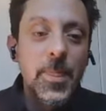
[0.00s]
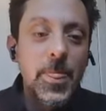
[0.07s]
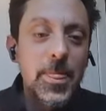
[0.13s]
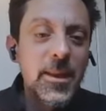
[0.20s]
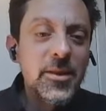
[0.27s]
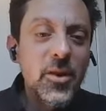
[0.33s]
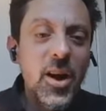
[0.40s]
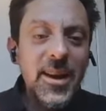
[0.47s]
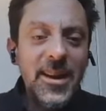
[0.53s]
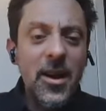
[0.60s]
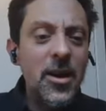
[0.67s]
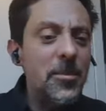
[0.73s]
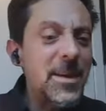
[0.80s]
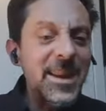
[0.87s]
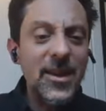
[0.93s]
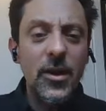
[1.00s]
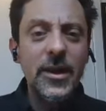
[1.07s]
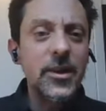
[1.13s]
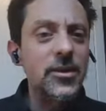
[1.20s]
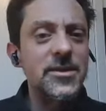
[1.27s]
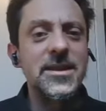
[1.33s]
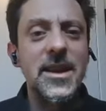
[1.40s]
I can't make eye
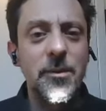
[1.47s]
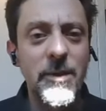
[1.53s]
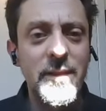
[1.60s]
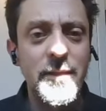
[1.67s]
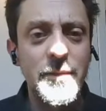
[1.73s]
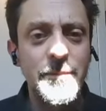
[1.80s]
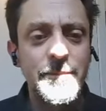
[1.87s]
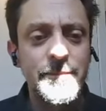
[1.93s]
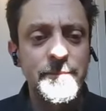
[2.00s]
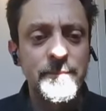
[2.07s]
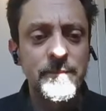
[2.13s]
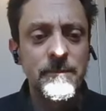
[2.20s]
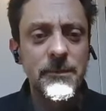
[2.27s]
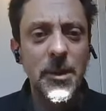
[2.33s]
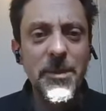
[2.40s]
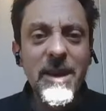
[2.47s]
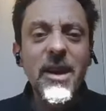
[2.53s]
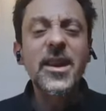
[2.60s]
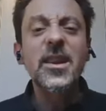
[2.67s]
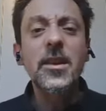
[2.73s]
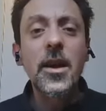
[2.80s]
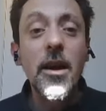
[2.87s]
contact with you. I mean, I
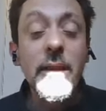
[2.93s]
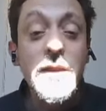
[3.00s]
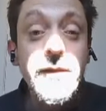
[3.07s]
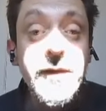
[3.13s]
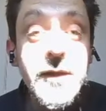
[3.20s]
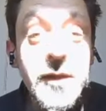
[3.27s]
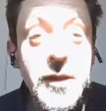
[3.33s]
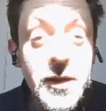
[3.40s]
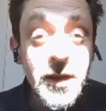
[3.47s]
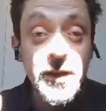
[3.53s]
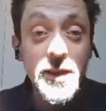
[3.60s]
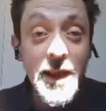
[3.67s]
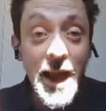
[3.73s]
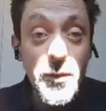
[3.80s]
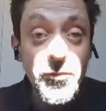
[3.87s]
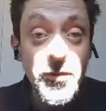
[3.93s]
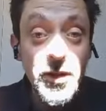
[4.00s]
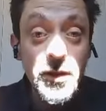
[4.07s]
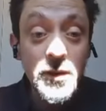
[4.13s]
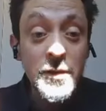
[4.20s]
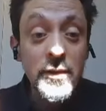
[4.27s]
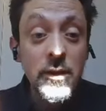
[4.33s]
can kind of look at the
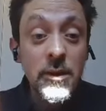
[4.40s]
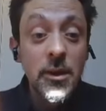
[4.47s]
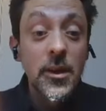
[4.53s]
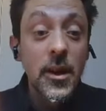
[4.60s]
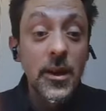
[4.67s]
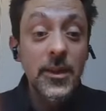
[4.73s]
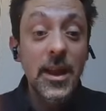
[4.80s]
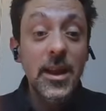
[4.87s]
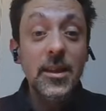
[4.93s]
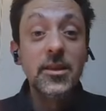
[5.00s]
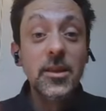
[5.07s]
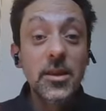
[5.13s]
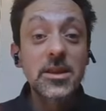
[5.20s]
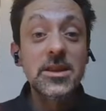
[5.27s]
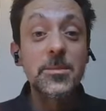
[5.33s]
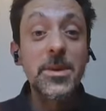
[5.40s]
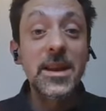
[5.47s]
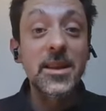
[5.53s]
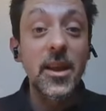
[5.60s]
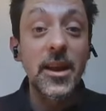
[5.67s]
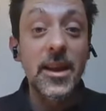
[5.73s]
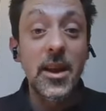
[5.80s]
camera, and that looks a
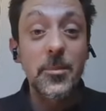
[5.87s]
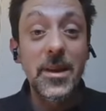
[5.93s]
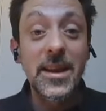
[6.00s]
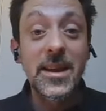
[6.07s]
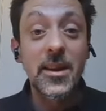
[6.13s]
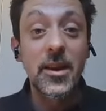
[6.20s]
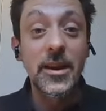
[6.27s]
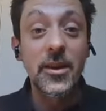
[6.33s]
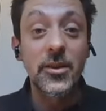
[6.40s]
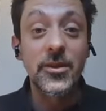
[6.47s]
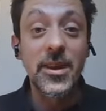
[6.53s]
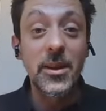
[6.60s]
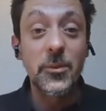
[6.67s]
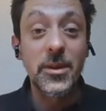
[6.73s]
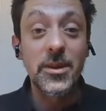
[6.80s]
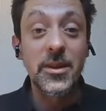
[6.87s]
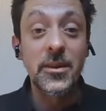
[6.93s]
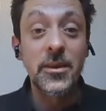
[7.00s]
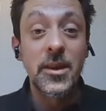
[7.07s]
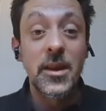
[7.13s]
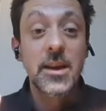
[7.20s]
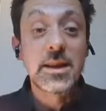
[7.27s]
bit like I'm making eye contact with
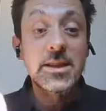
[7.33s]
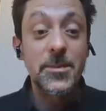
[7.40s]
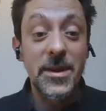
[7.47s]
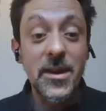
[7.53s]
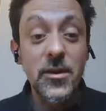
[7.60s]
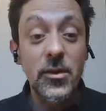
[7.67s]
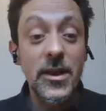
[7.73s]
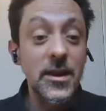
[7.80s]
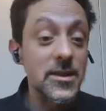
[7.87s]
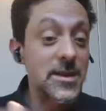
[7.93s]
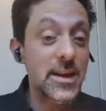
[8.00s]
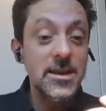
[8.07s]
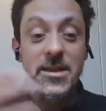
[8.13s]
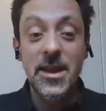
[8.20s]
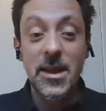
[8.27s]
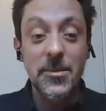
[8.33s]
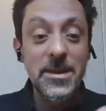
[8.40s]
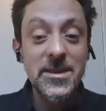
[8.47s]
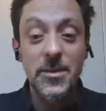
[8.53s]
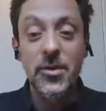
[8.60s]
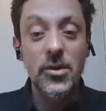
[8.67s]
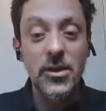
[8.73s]
you. It's a bit annoying because actually that
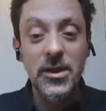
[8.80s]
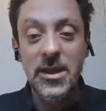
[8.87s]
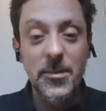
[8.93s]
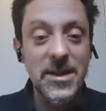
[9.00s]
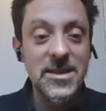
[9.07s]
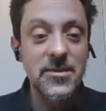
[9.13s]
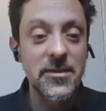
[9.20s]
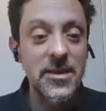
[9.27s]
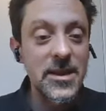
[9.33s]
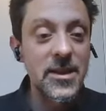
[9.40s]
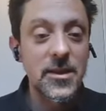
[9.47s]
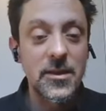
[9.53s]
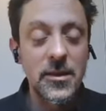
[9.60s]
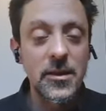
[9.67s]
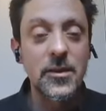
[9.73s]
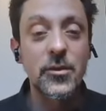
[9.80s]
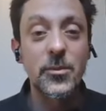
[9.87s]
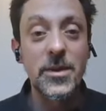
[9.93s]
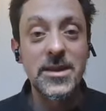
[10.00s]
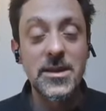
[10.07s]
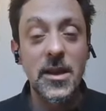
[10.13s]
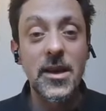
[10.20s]
means I'm not looking at my screen and all
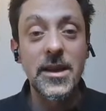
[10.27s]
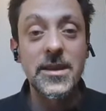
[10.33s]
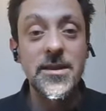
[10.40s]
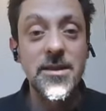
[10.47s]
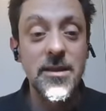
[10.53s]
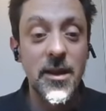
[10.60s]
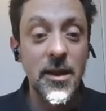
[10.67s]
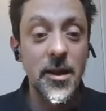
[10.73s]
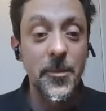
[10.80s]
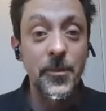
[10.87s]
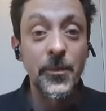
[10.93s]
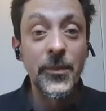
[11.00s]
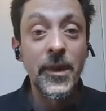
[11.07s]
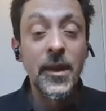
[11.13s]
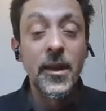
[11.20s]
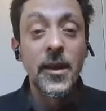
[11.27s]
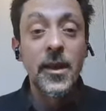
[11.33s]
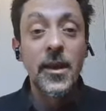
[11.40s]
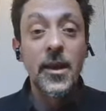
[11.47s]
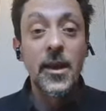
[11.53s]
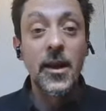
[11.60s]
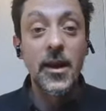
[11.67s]
my slides. And
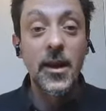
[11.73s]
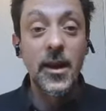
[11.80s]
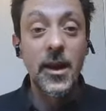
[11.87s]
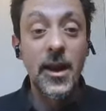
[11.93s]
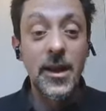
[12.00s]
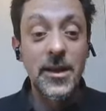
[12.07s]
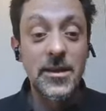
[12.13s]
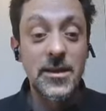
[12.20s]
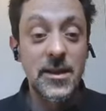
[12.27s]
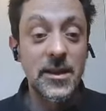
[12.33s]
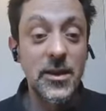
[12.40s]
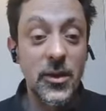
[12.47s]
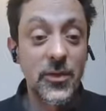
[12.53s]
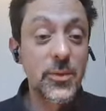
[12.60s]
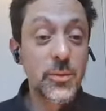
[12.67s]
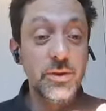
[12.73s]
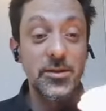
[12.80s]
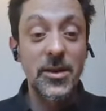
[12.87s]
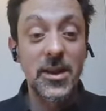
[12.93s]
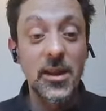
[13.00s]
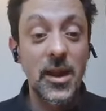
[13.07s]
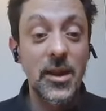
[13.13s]
if we were
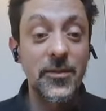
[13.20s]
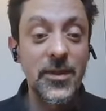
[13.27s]
doing a live